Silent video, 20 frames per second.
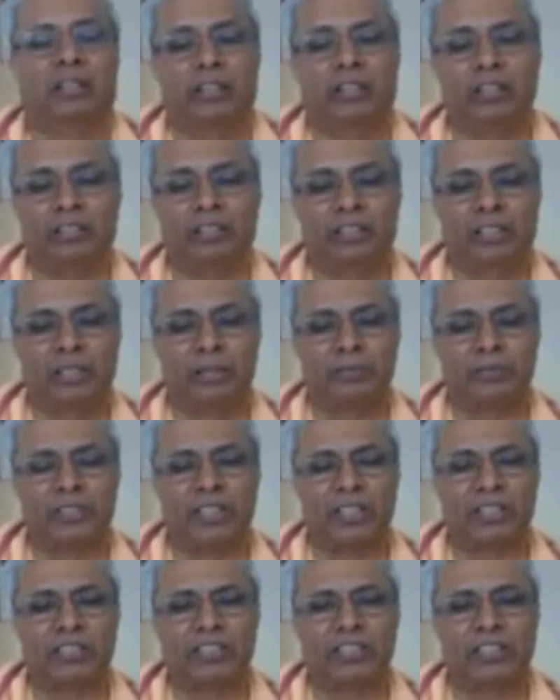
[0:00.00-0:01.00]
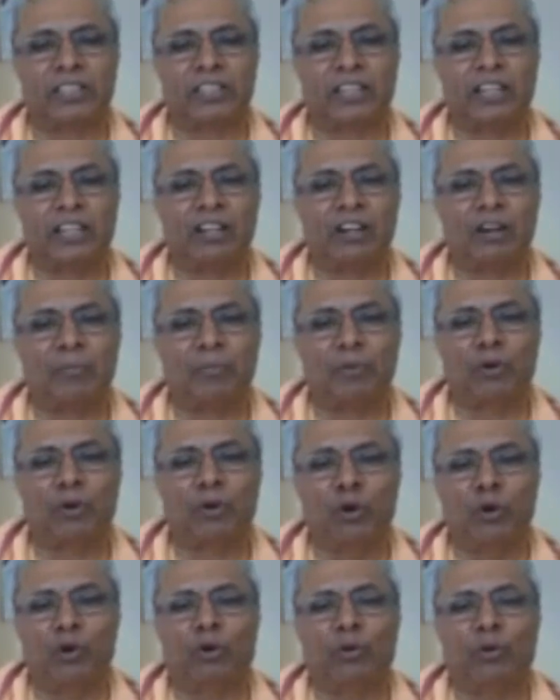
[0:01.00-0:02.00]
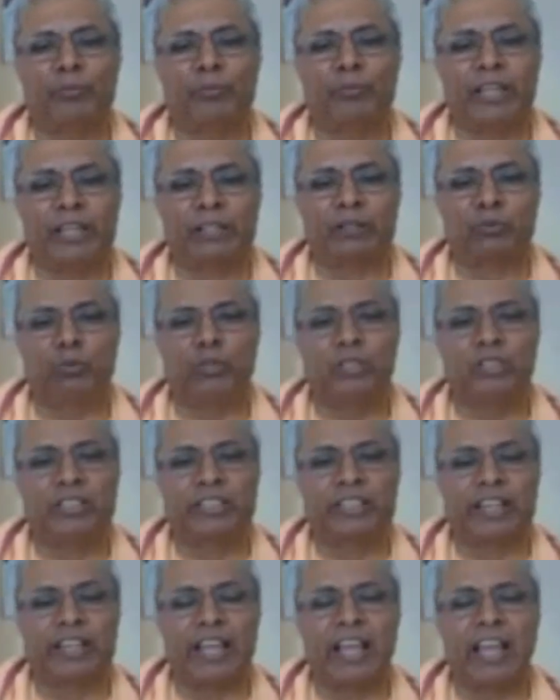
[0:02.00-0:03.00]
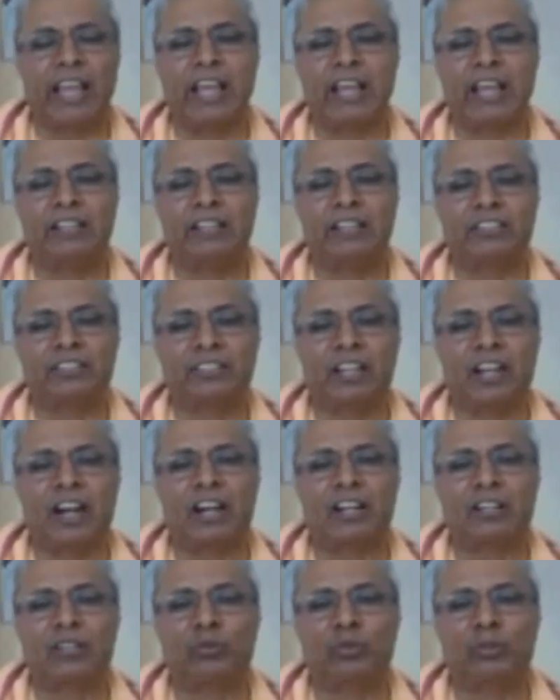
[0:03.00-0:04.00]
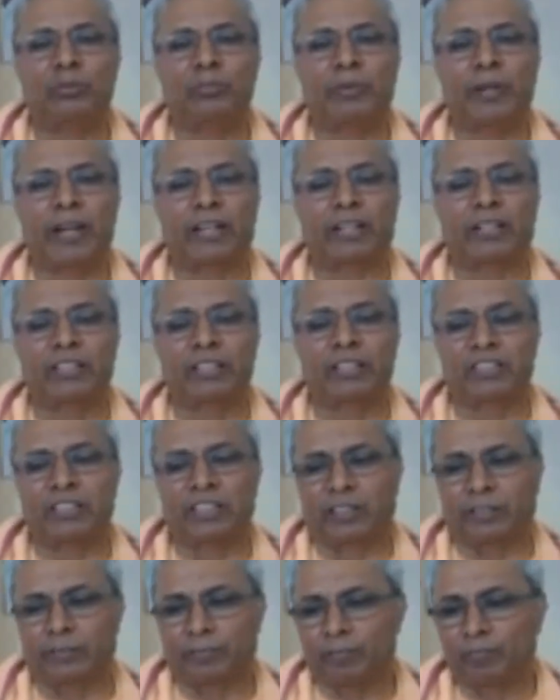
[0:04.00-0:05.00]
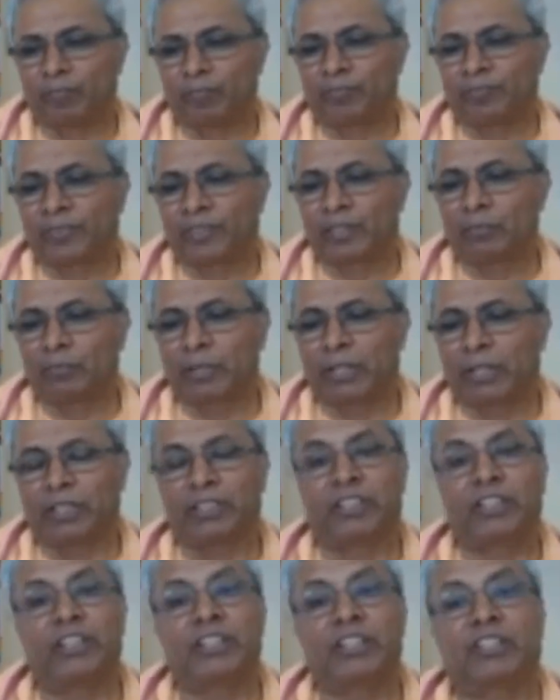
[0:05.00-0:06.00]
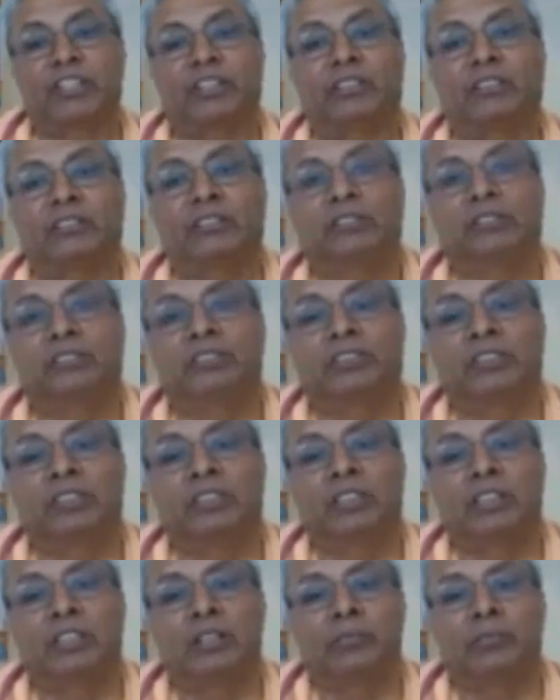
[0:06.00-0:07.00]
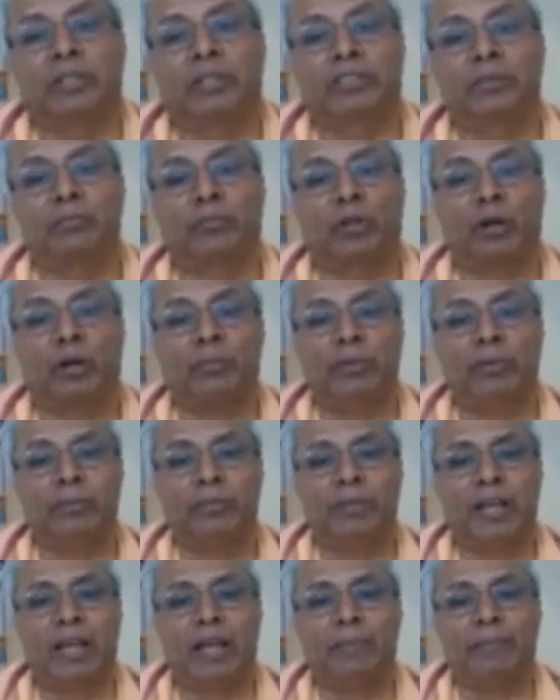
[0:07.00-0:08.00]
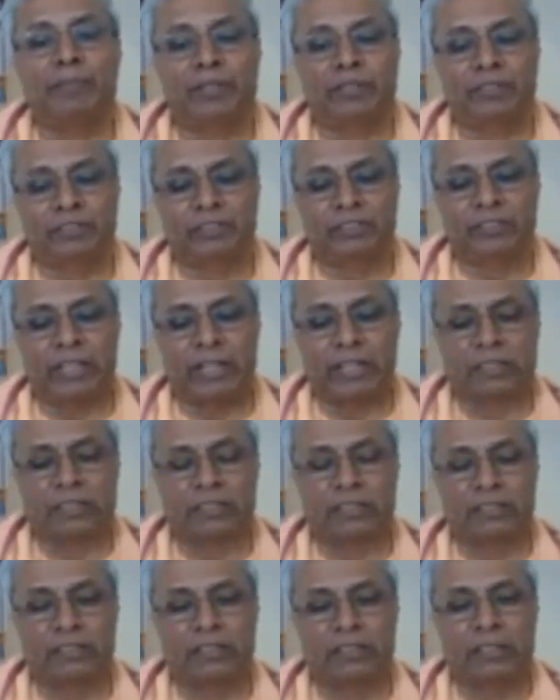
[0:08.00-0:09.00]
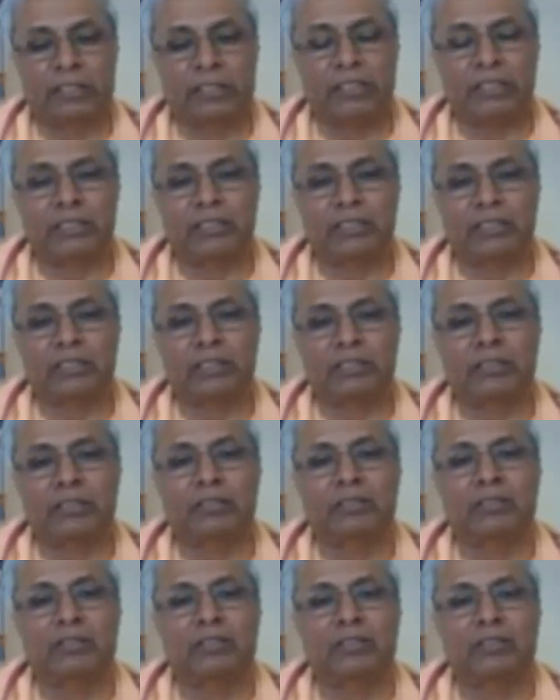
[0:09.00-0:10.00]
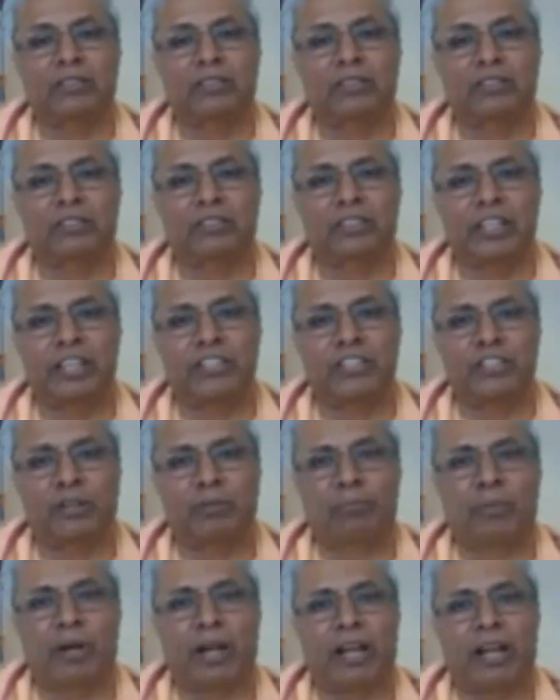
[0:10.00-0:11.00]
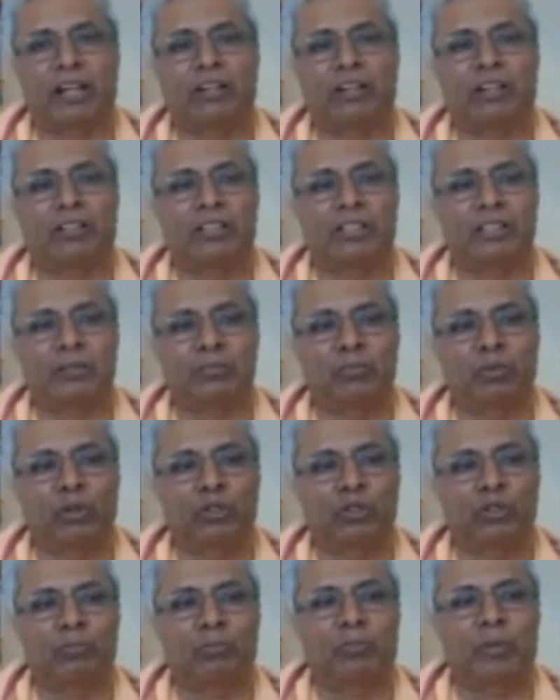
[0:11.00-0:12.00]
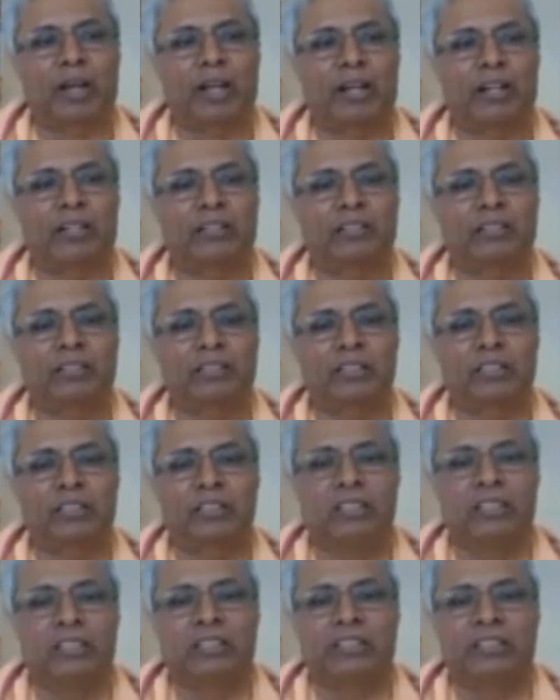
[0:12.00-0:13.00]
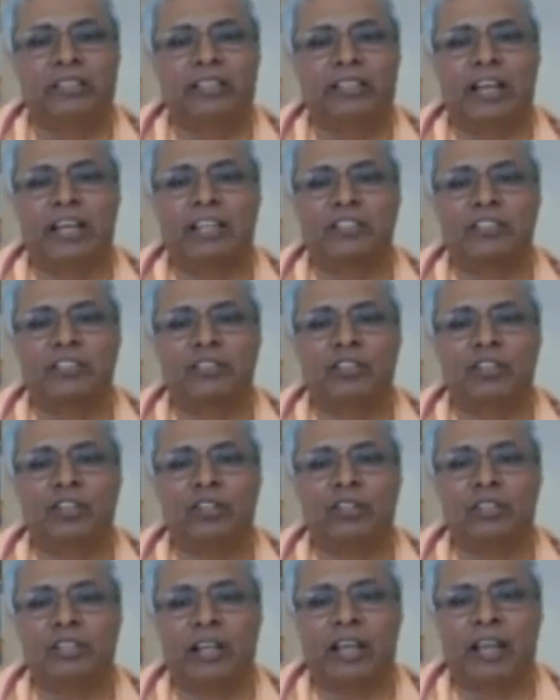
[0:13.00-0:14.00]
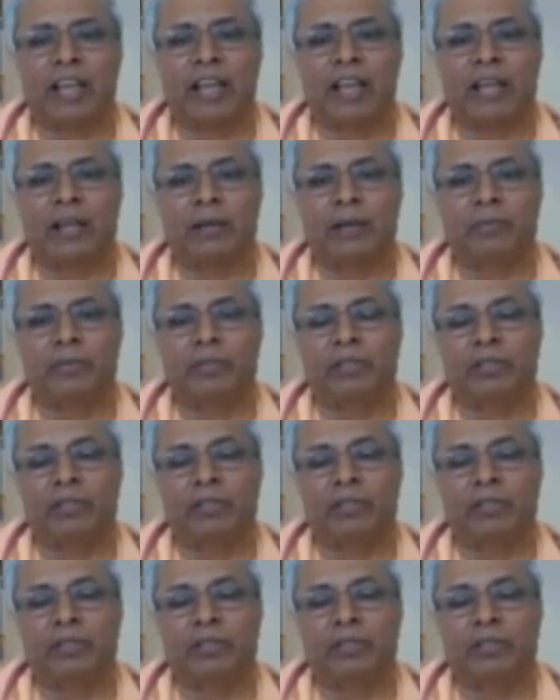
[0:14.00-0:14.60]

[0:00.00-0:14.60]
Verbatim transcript: it gives us a ray of hope that we can start with practicing meditation. But the problem happens that this stage of mind or this mode of mind does not have